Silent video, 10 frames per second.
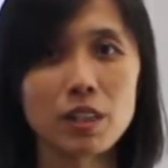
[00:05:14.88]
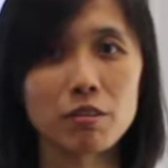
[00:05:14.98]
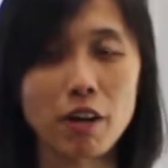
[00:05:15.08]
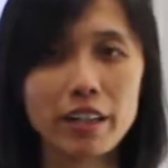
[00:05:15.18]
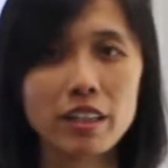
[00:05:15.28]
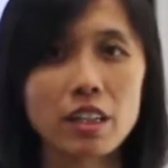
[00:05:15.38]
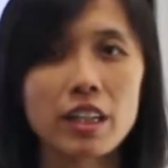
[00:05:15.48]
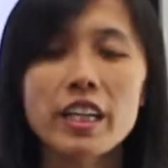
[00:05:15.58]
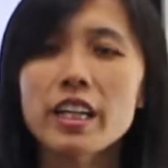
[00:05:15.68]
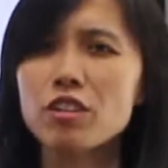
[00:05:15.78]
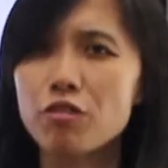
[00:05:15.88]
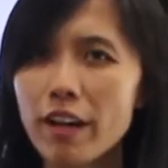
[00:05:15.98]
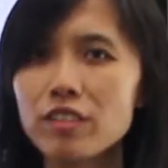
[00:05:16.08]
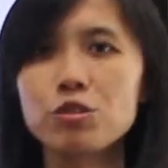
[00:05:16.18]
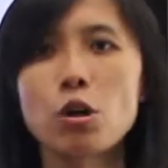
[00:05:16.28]
right? It
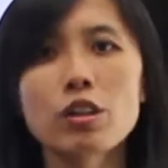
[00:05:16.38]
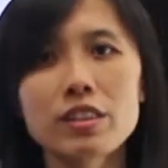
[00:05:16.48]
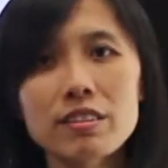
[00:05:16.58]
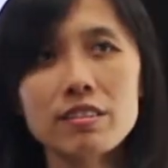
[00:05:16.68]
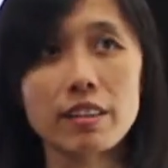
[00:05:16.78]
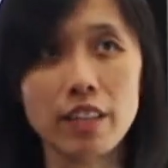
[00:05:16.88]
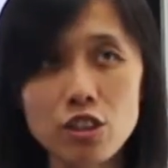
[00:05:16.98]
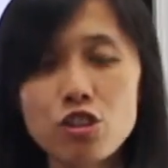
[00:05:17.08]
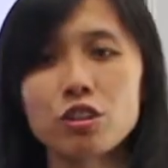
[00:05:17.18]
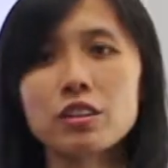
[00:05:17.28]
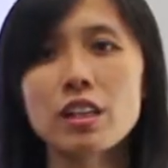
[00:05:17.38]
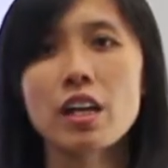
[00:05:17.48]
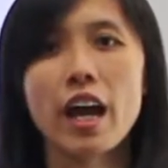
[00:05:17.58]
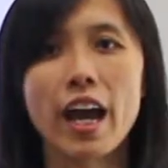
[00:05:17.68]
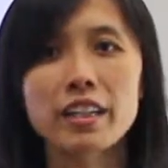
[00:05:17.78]
attracts your audience attention
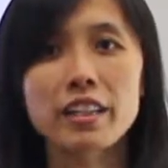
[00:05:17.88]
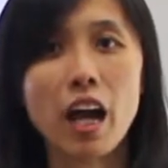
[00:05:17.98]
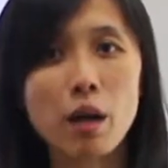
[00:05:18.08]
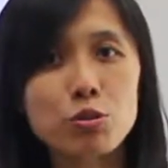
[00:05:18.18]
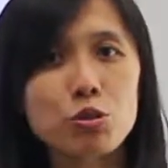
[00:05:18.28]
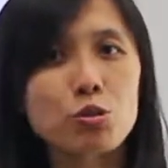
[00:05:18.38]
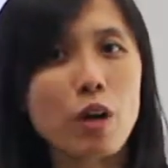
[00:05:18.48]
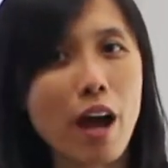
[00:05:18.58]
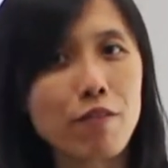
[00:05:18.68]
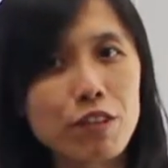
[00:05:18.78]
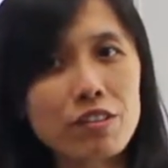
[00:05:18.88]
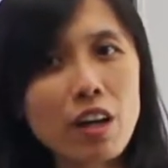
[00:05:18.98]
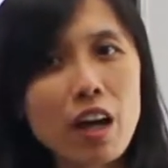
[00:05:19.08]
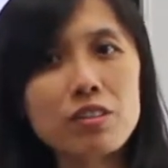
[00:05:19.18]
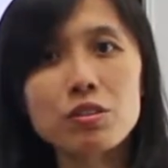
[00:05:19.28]
and it helps you to
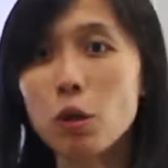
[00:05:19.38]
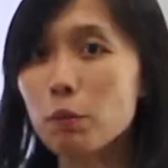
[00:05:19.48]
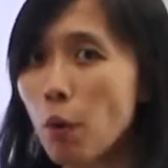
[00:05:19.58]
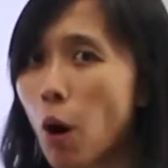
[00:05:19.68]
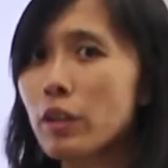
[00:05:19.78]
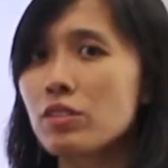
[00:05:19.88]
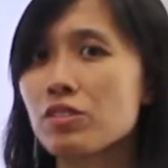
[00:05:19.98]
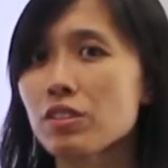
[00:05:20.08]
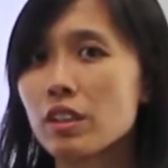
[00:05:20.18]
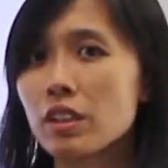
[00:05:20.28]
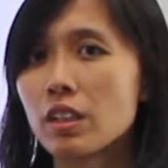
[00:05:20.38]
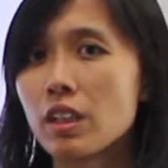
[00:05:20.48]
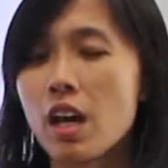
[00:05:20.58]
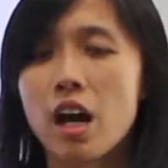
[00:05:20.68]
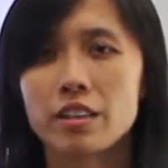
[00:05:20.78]
emphasize on points.
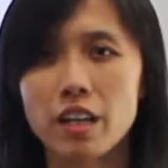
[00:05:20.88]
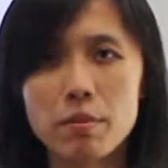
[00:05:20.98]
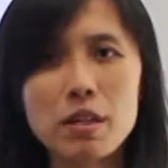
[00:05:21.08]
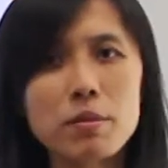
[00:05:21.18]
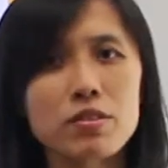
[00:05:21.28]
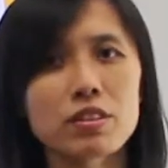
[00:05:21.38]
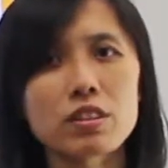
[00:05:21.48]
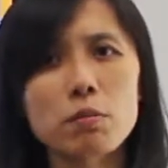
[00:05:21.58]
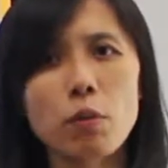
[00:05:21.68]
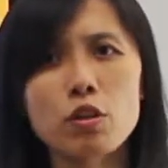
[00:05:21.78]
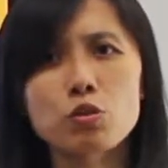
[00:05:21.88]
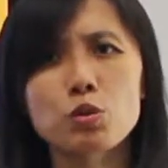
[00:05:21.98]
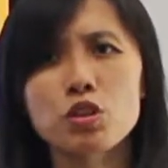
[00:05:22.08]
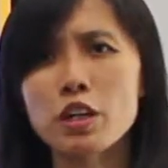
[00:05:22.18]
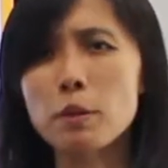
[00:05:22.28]
There may be certain points
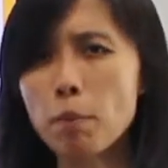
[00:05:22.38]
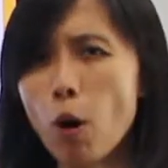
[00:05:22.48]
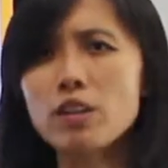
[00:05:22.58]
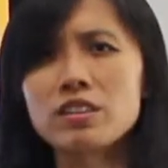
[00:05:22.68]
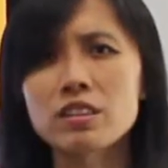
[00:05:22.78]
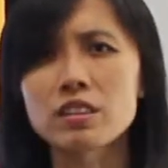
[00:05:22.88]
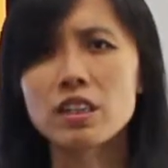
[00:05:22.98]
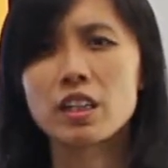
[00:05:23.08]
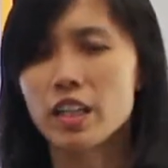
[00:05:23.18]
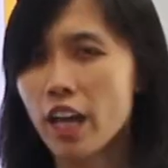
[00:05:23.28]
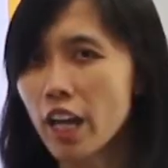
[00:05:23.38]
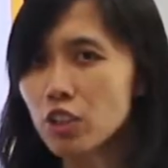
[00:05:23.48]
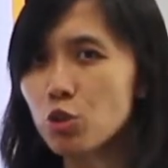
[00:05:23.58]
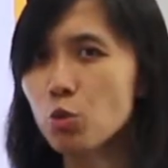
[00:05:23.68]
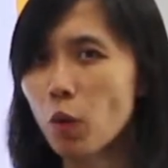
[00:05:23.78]
which are important
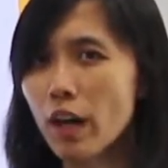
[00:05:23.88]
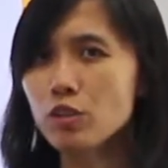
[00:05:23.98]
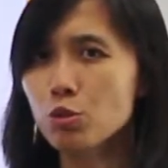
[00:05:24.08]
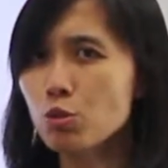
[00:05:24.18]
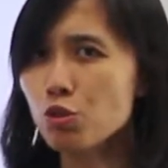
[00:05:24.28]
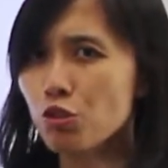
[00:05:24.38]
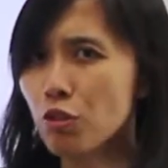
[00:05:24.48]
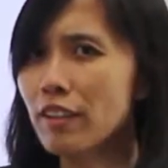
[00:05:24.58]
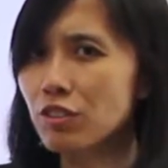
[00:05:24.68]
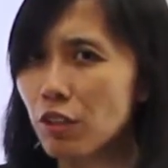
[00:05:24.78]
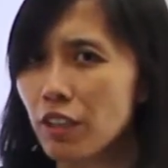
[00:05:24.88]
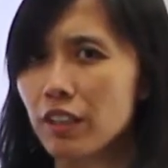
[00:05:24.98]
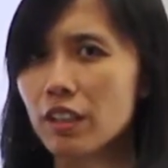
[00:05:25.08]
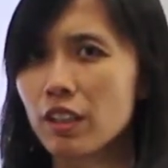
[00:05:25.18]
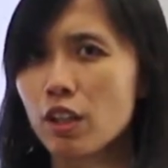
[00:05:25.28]
and you want to stress on it.
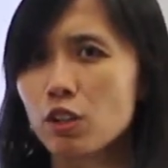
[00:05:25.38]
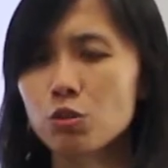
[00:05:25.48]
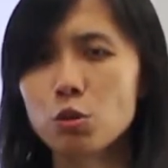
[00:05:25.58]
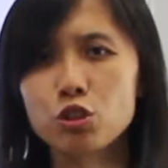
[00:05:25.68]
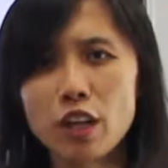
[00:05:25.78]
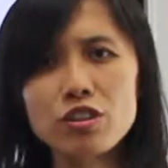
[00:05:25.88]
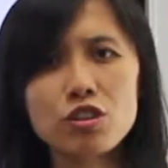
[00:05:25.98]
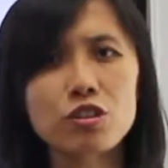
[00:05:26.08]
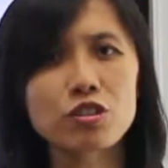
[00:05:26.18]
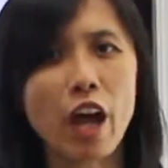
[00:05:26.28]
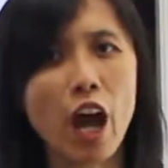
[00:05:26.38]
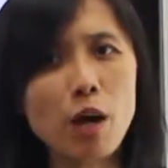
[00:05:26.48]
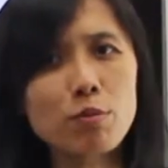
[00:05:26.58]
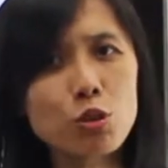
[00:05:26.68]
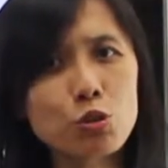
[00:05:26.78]
So gestures
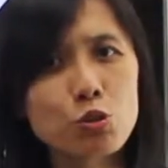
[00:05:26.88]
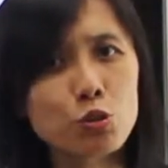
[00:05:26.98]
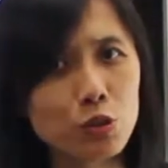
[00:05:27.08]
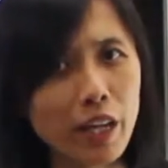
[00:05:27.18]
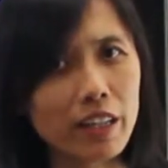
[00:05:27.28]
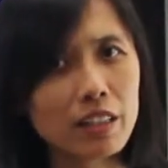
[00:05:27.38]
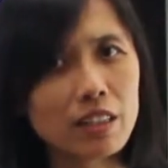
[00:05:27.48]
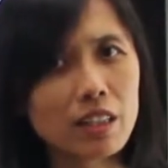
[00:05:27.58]
help you to do that.